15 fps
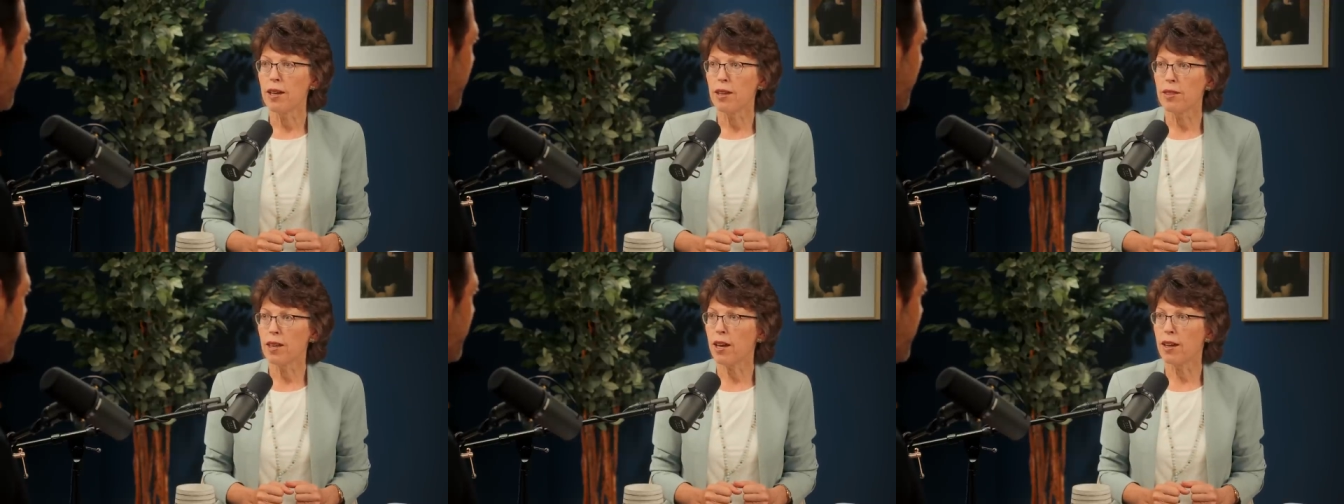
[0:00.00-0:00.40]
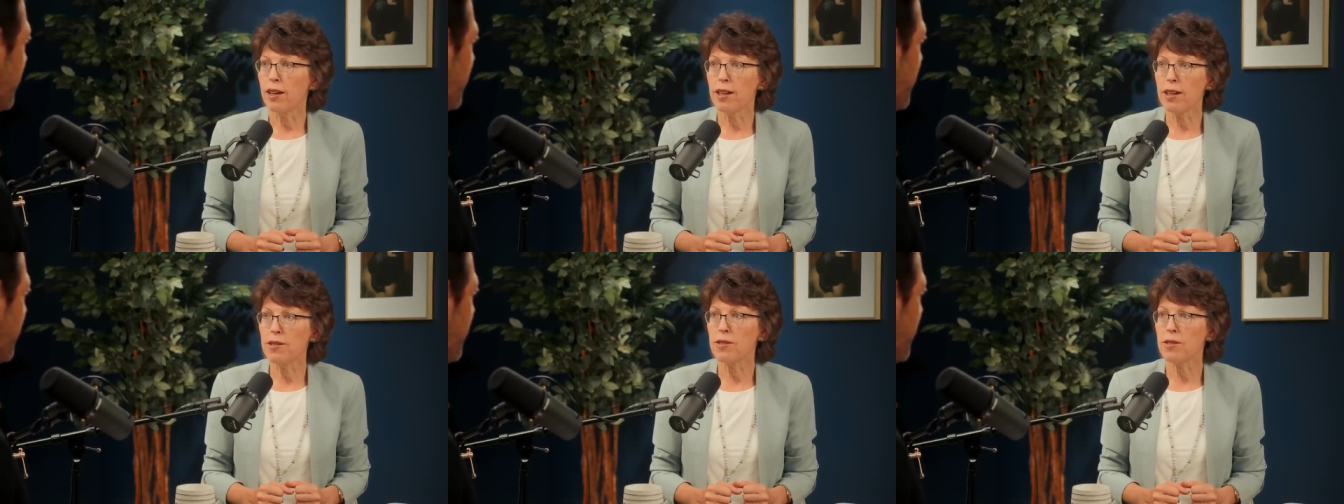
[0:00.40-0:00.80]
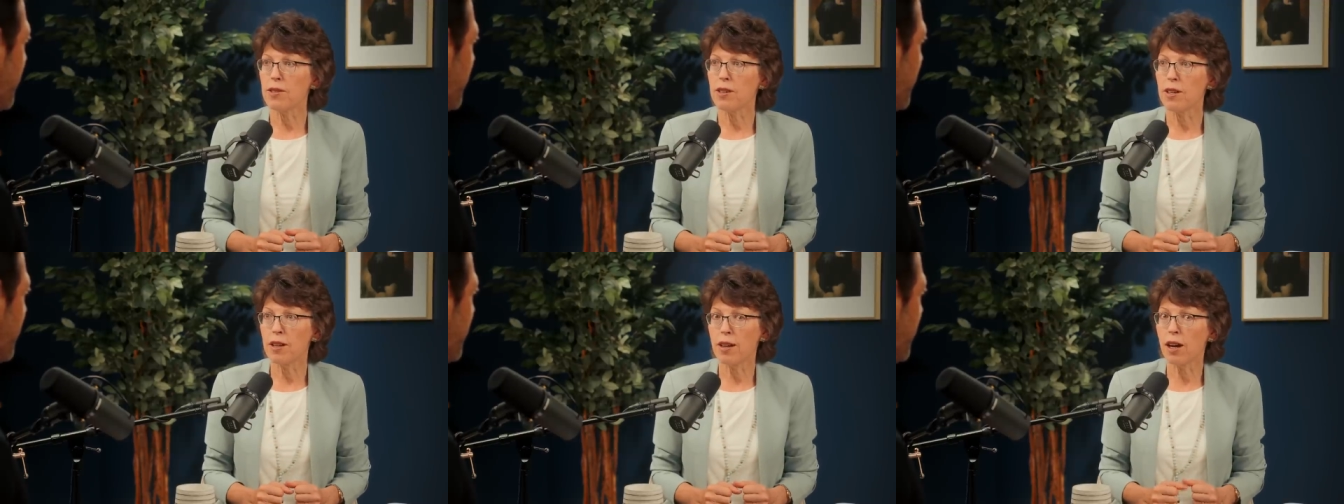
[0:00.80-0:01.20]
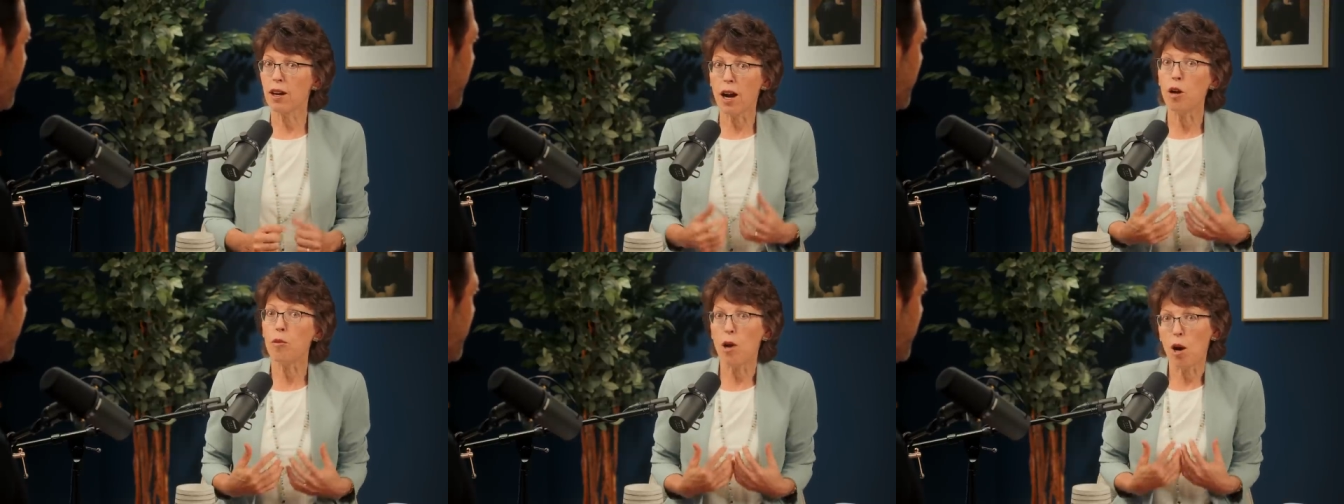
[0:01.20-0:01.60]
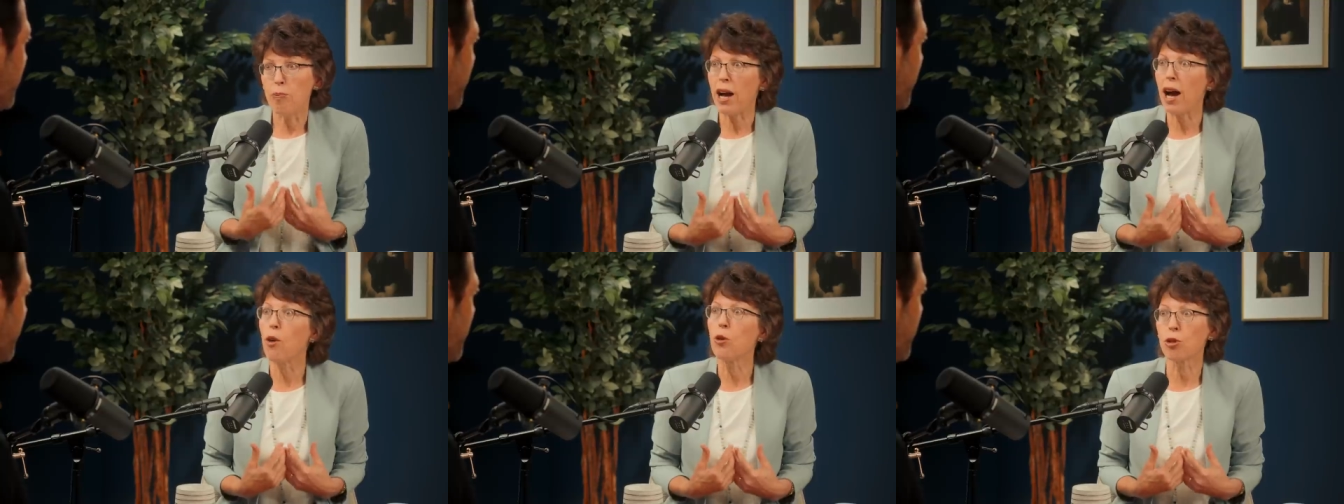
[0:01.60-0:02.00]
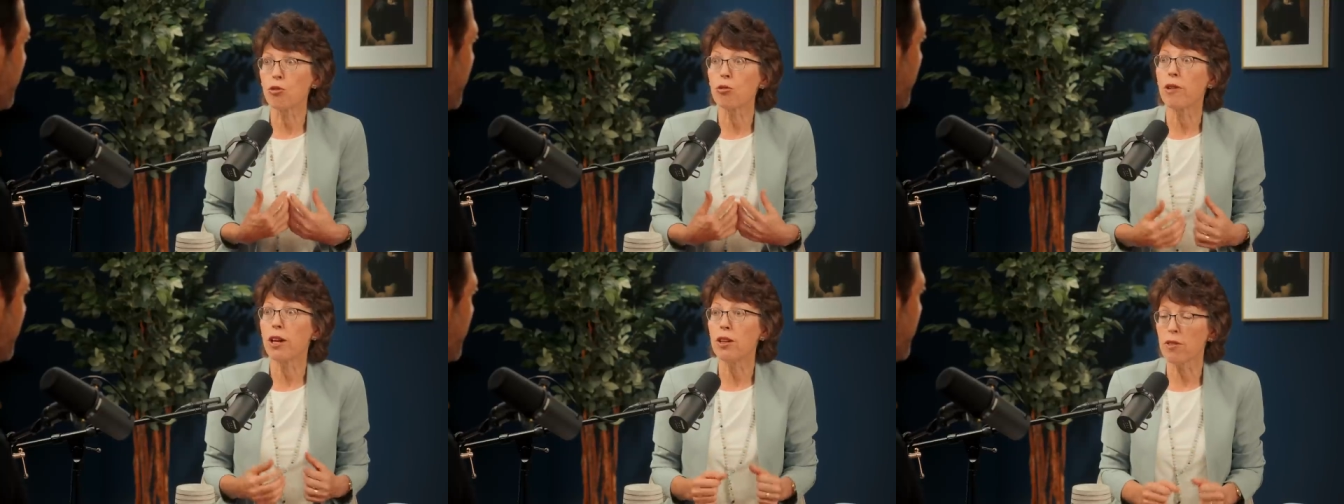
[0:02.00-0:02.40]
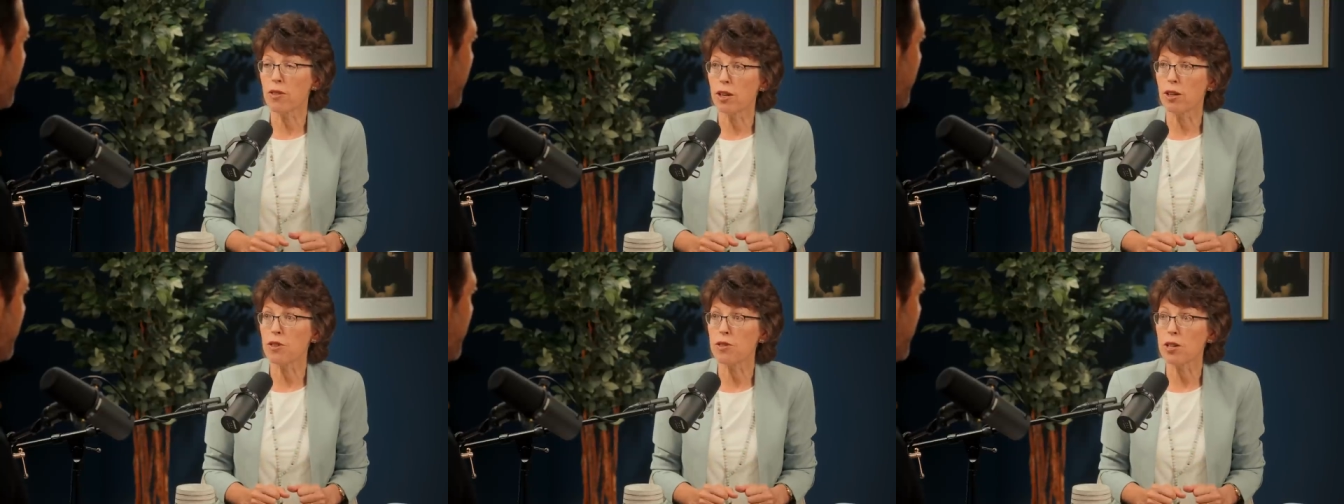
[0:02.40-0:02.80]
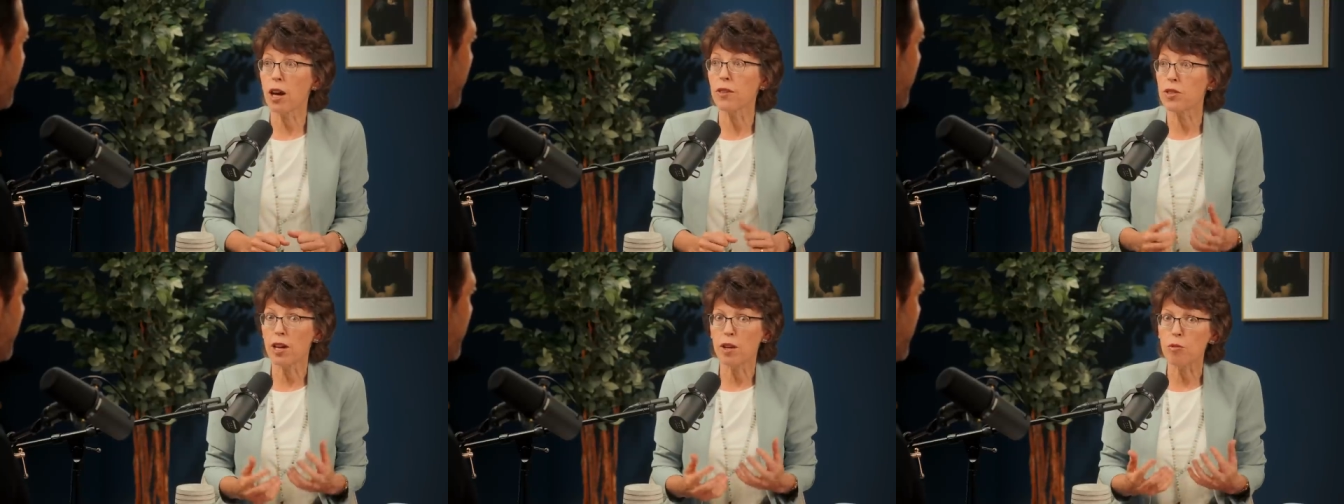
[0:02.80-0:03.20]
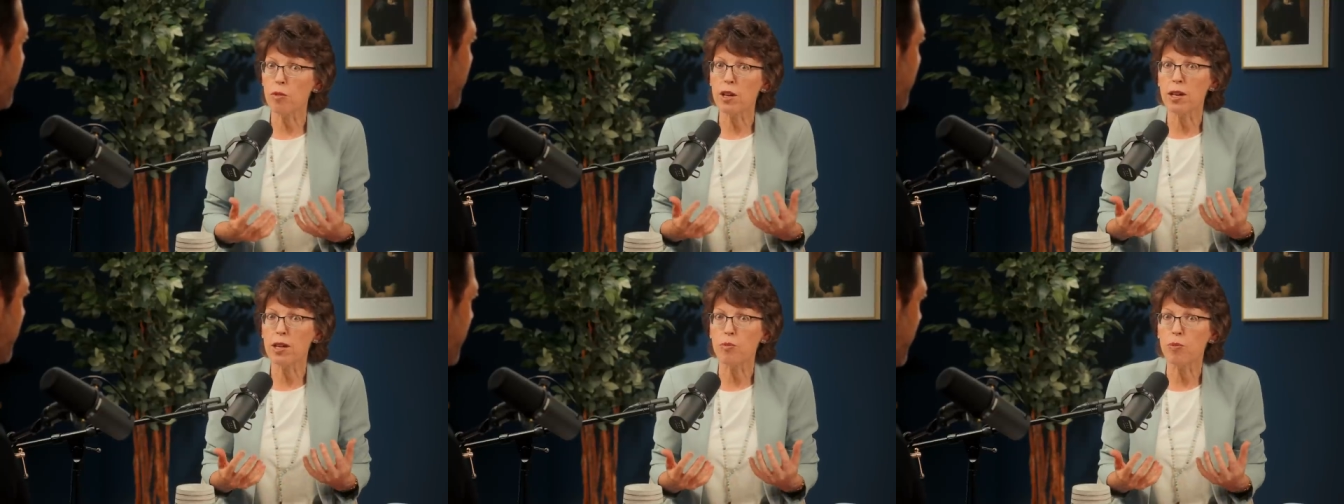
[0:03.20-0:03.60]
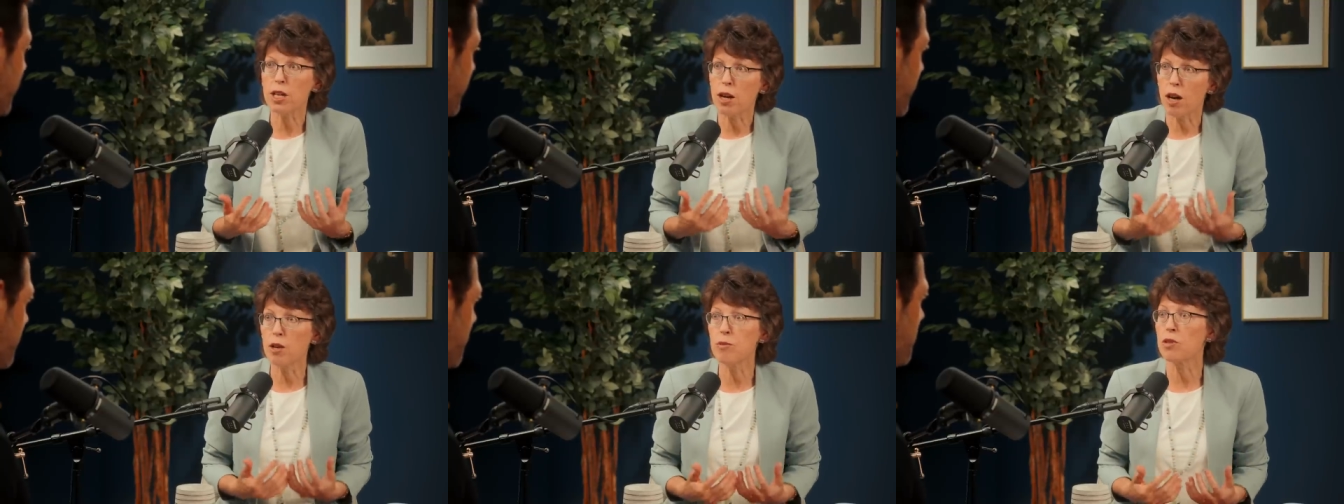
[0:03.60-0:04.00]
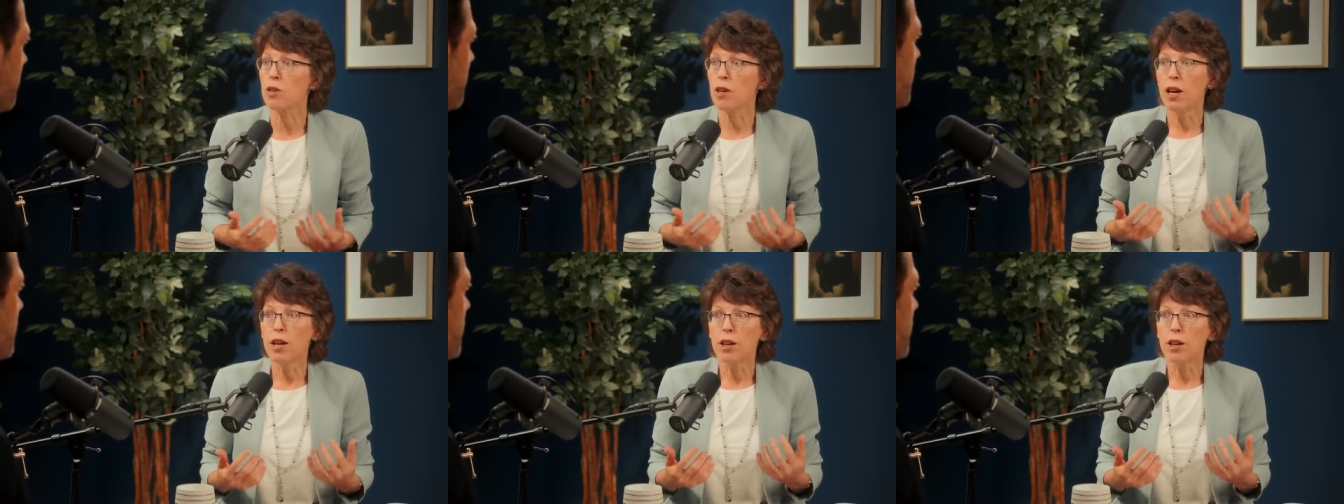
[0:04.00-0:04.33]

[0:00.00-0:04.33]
That is a, a, a power greater than ourselves, and it, it becomes